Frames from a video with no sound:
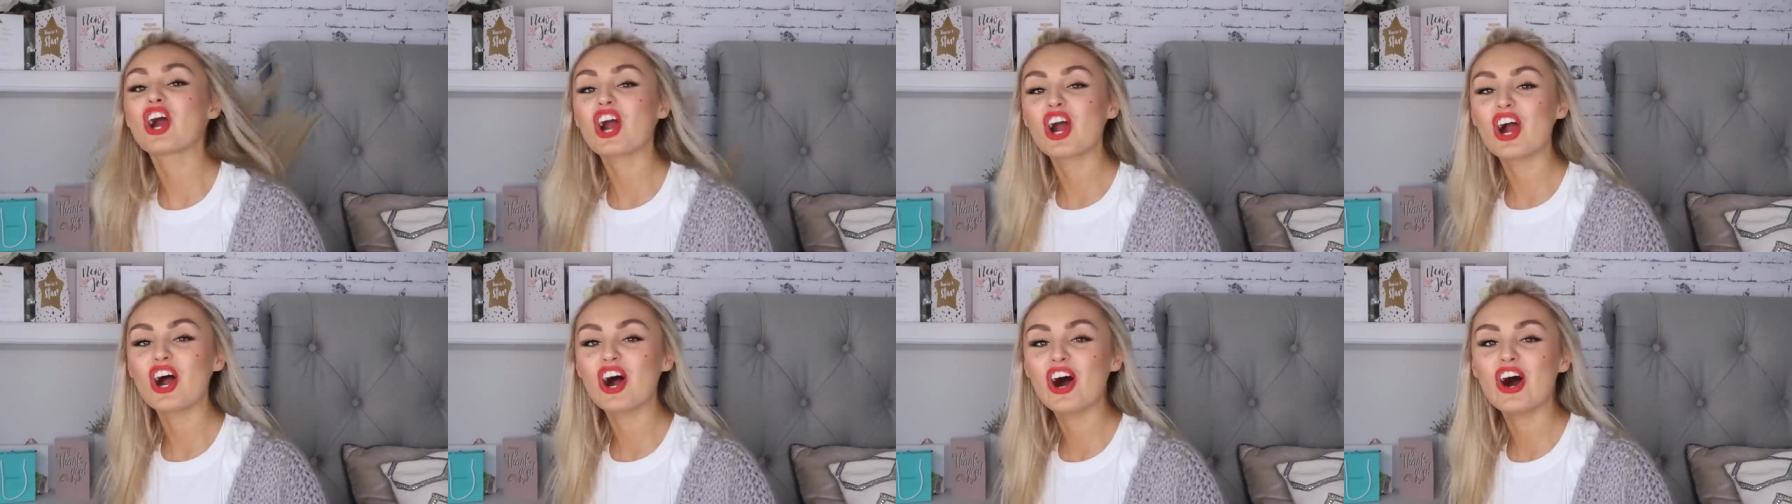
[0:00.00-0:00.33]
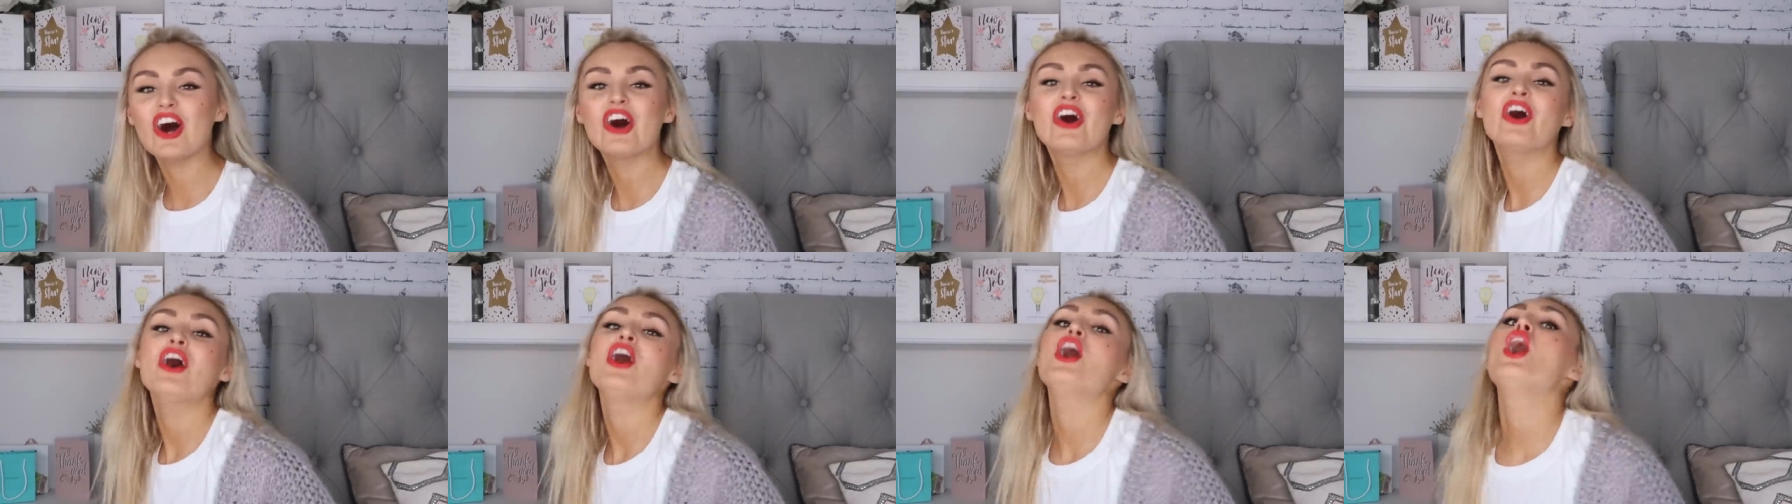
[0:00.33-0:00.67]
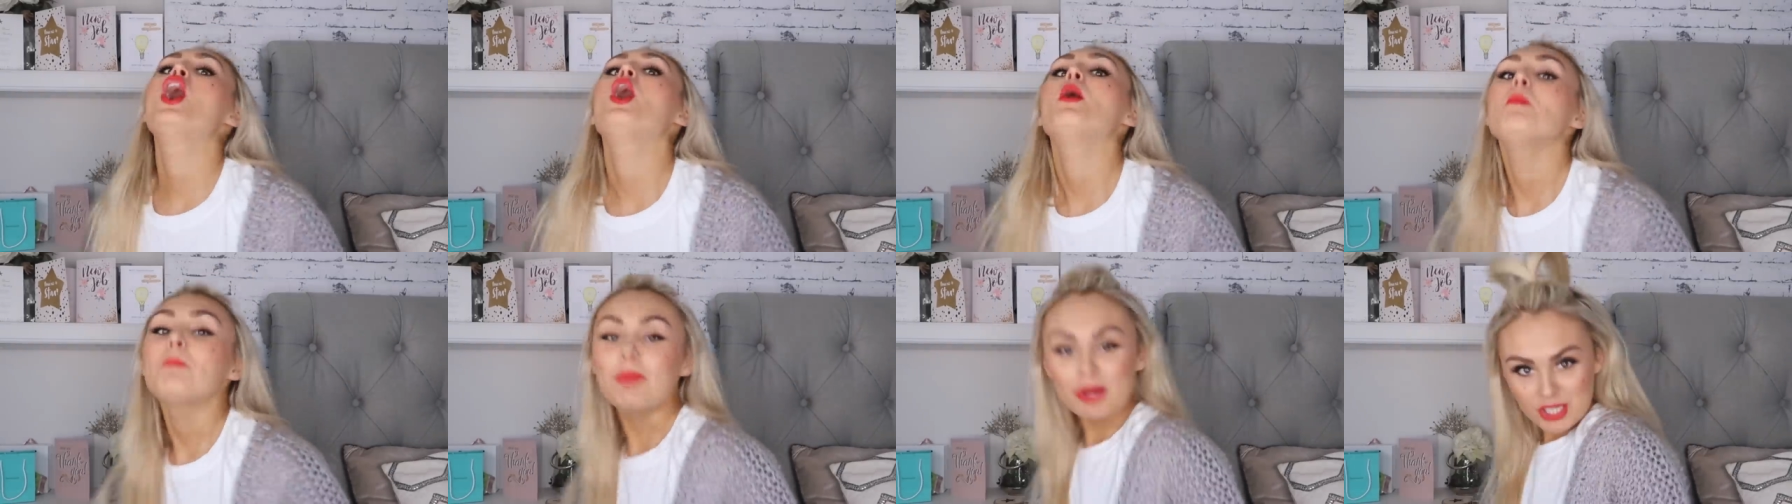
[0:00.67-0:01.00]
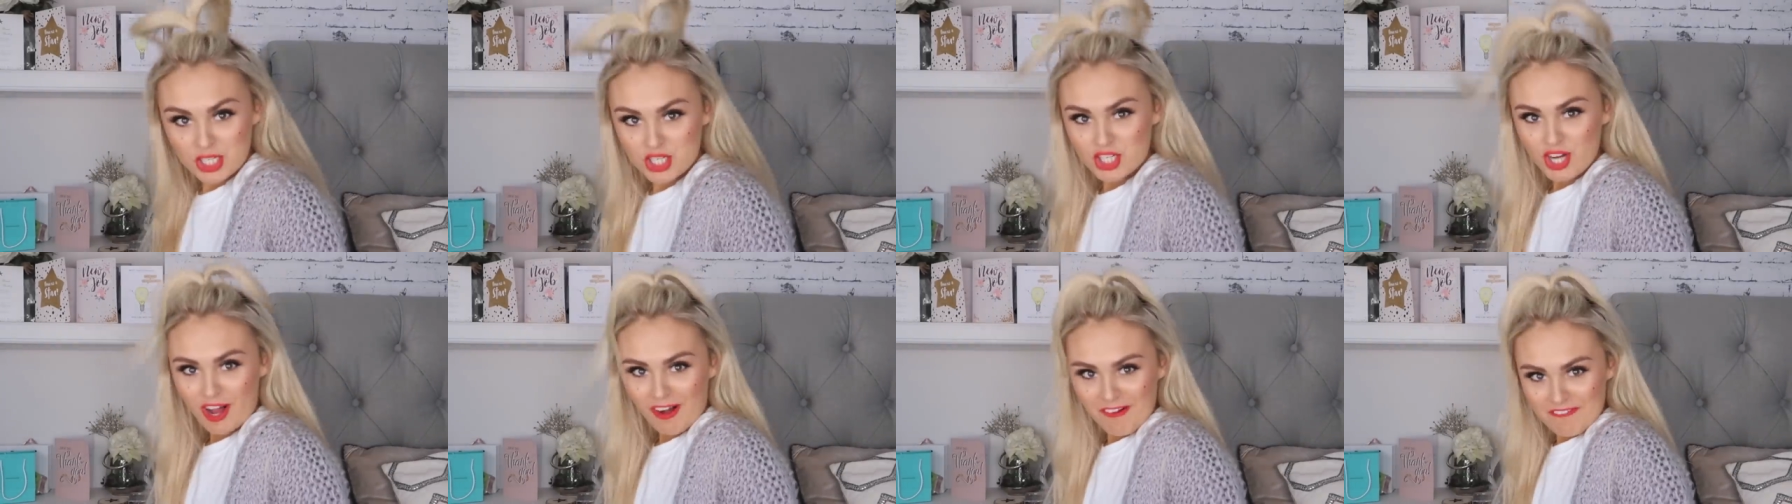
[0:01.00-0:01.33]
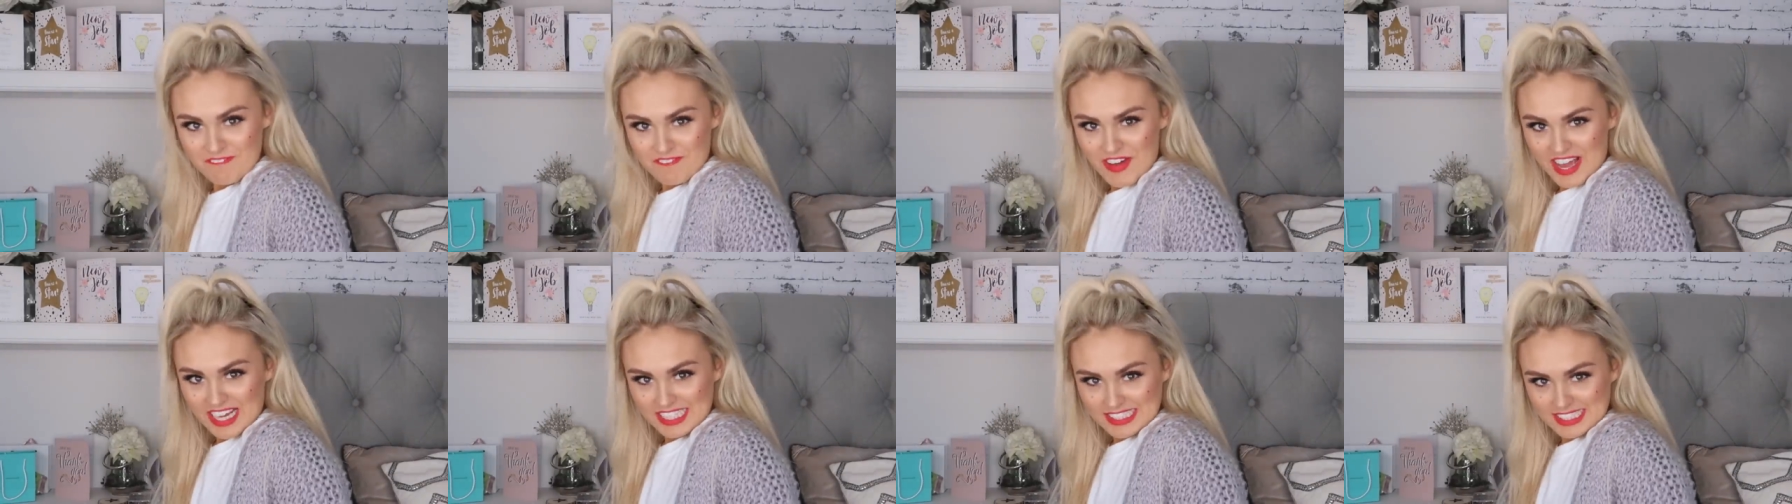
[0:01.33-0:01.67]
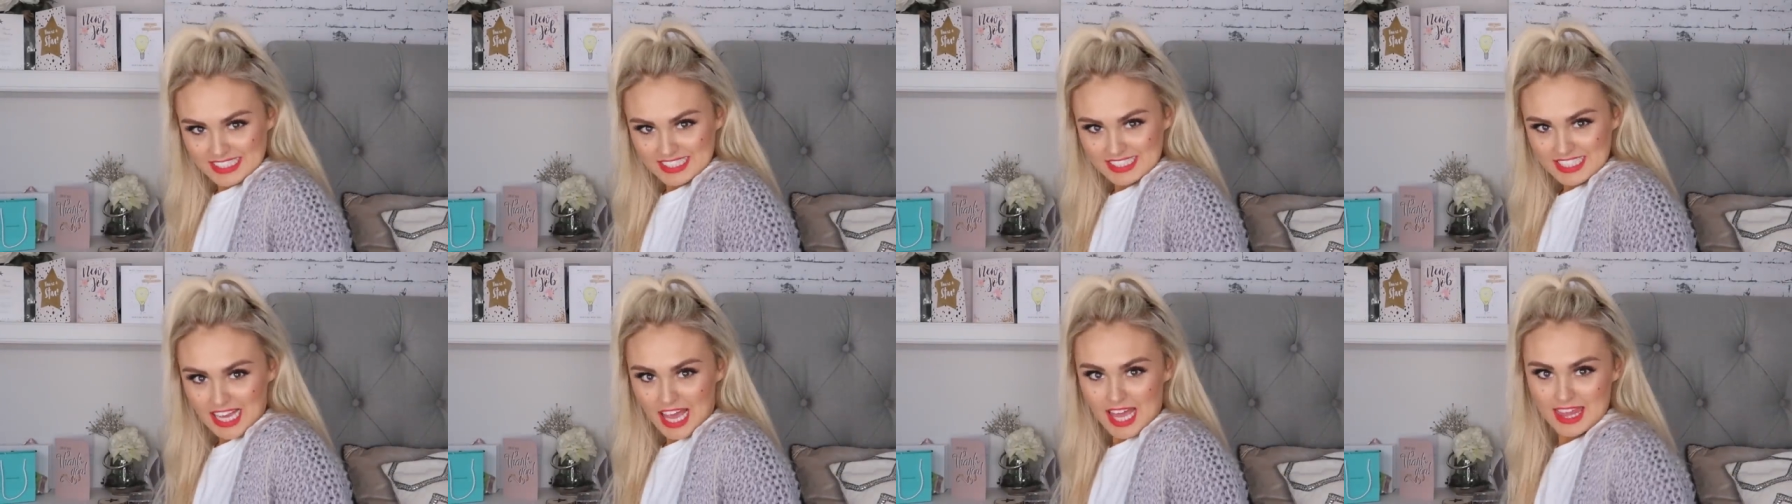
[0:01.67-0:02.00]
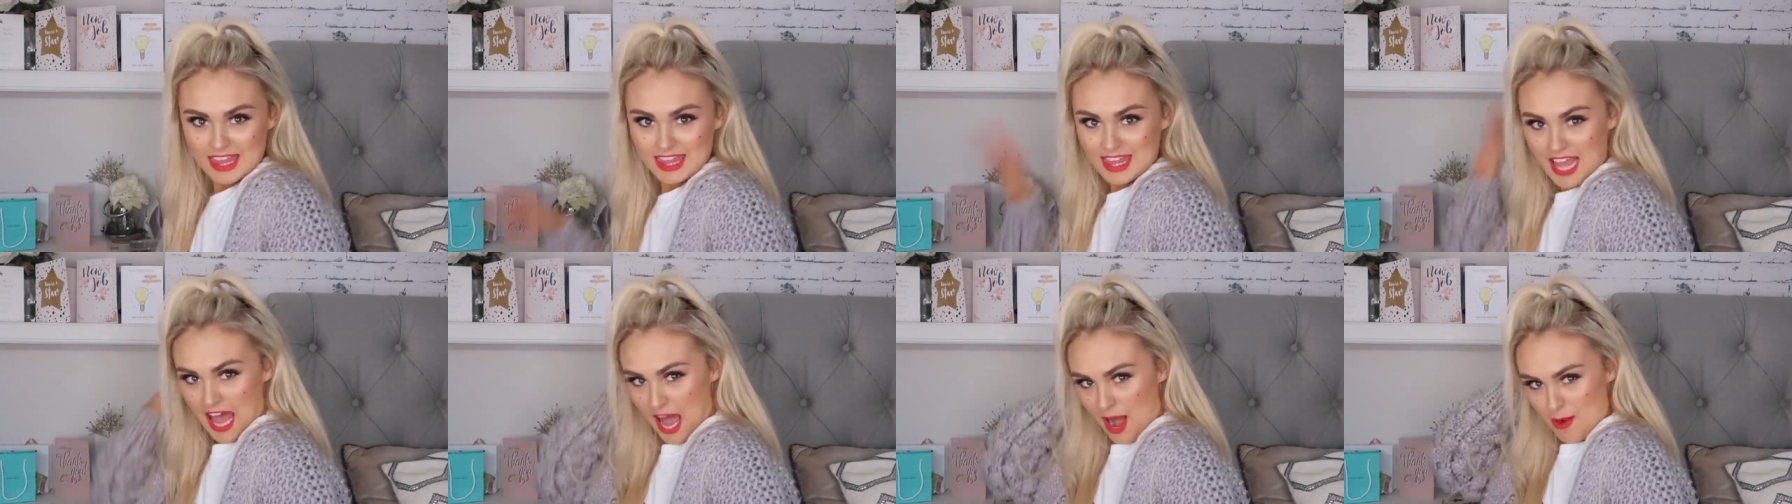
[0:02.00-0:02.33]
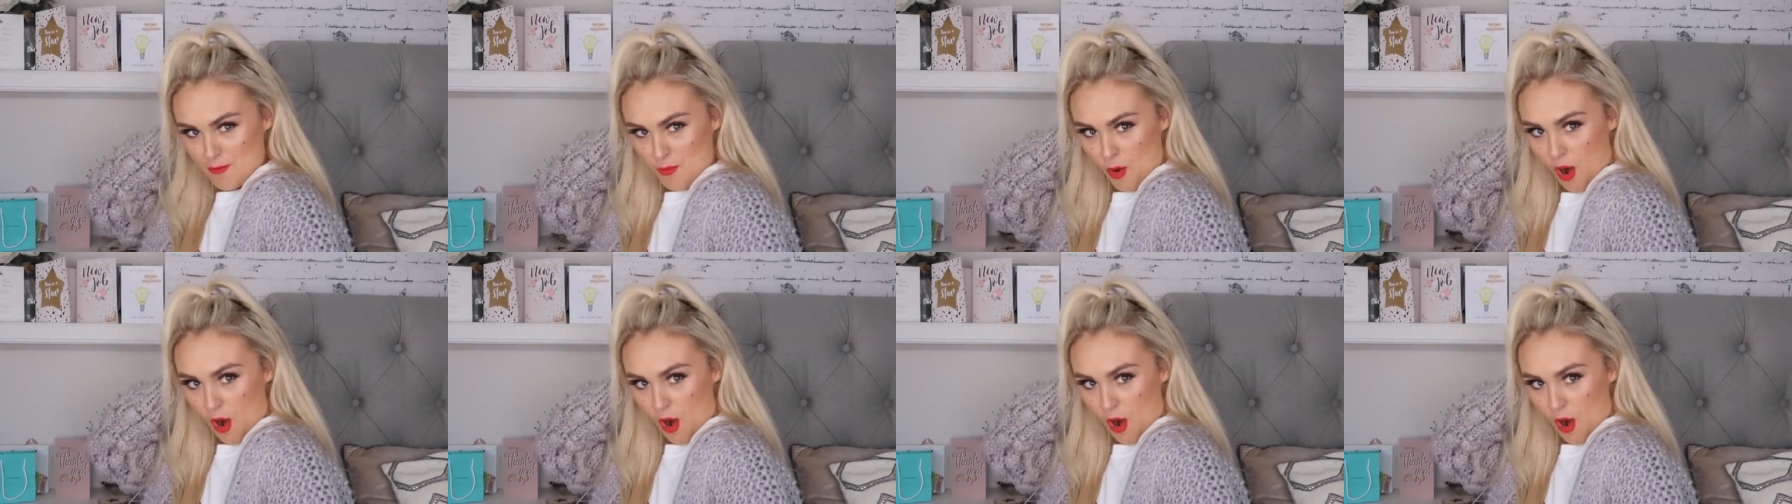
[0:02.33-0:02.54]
girl, put your face in that